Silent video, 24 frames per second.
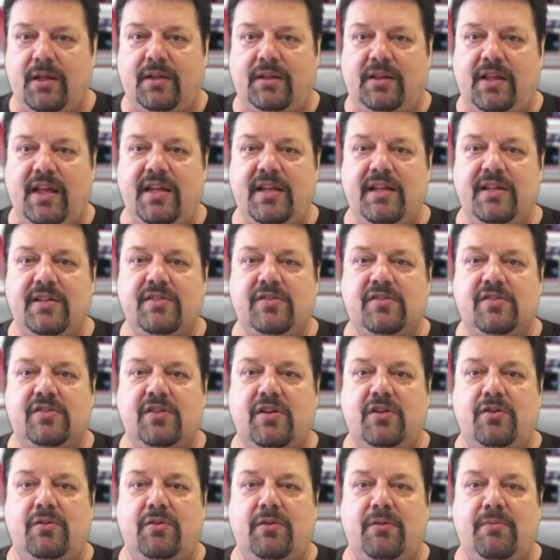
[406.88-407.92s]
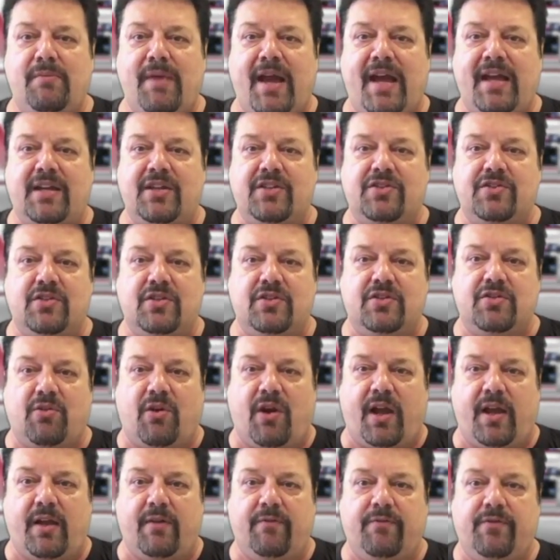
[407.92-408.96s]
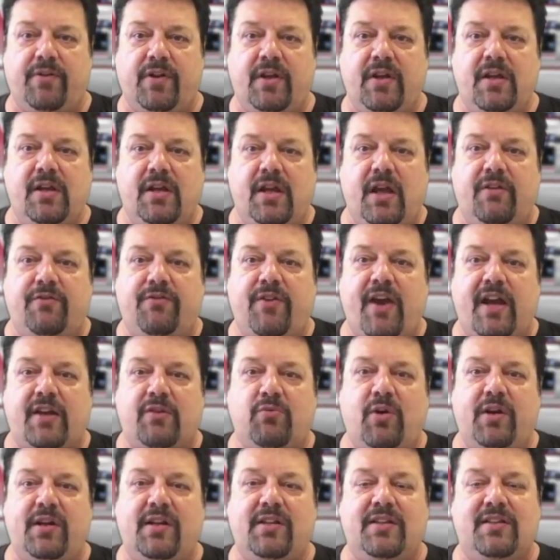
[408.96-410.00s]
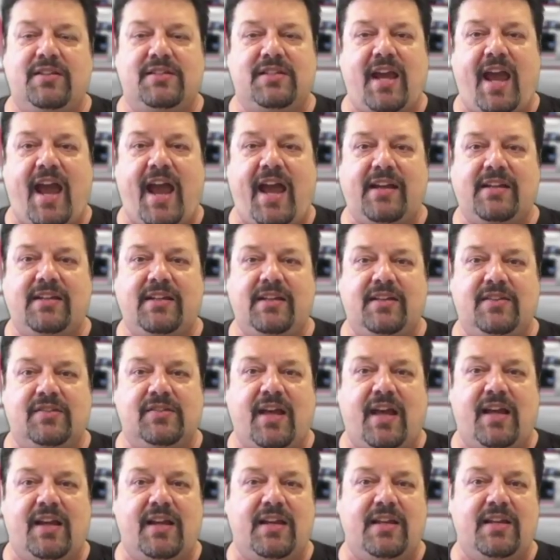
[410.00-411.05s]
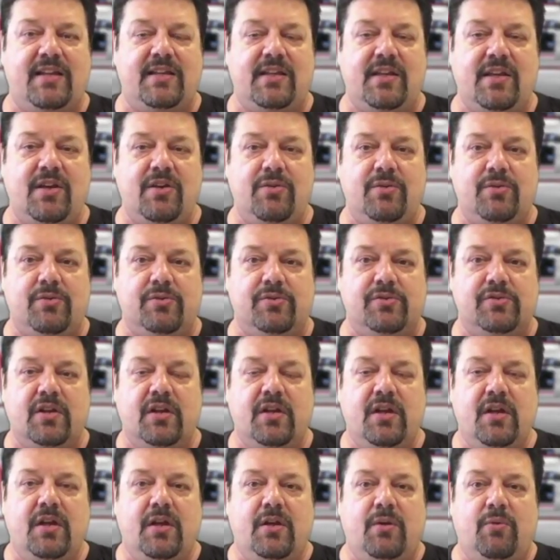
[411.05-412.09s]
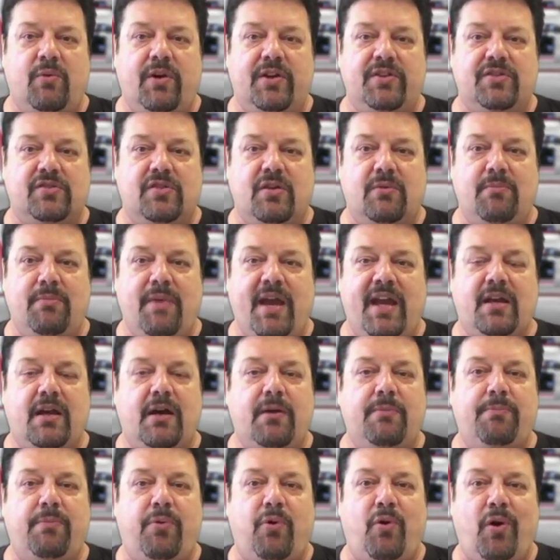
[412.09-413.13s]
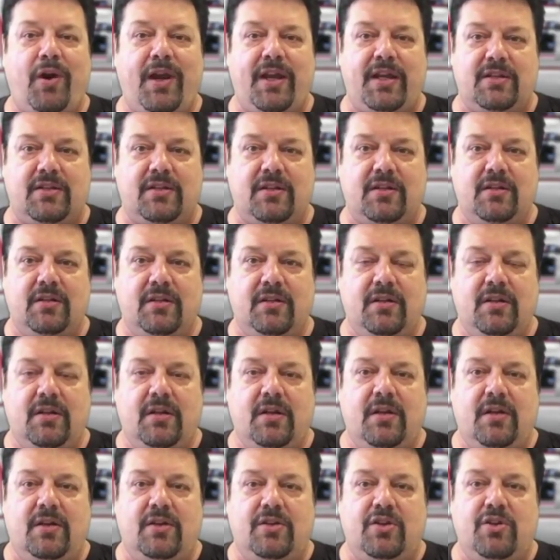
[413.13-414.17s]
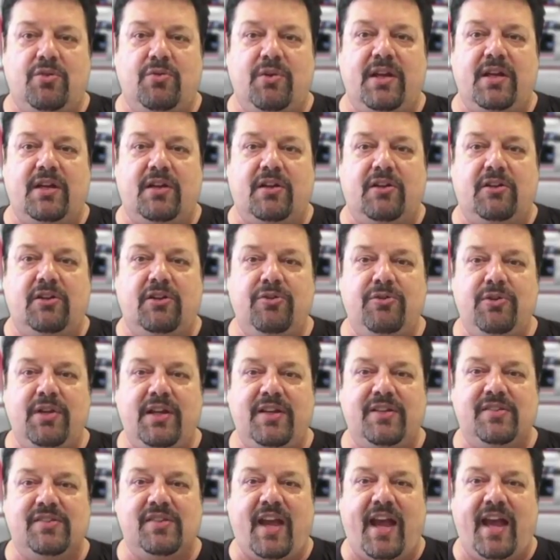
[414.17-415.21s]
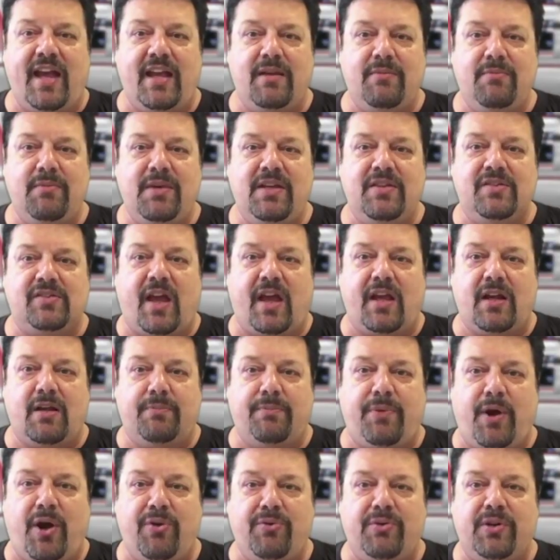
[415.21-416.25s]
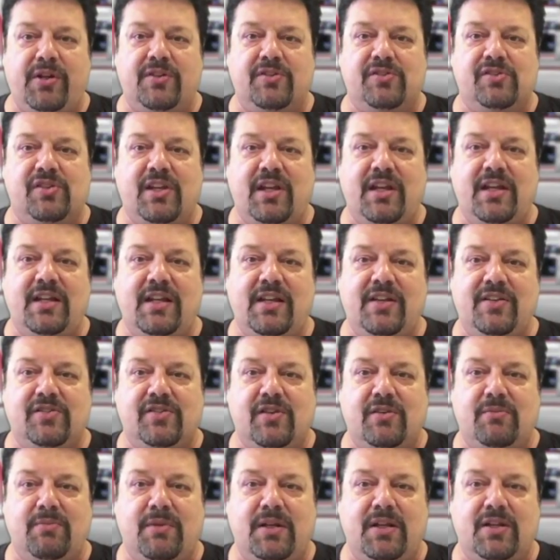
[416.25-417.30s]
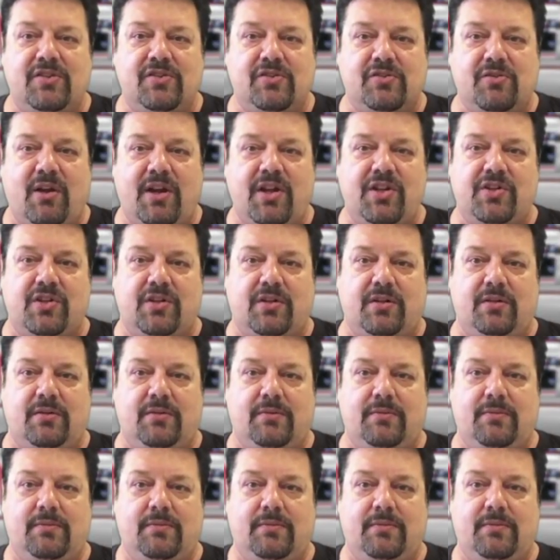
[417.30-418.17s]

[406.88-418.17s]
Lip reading: Lincoln still managed to triumph. In fact, one of the tactics that he used was to make a point to include his enemies and opponents in his administration.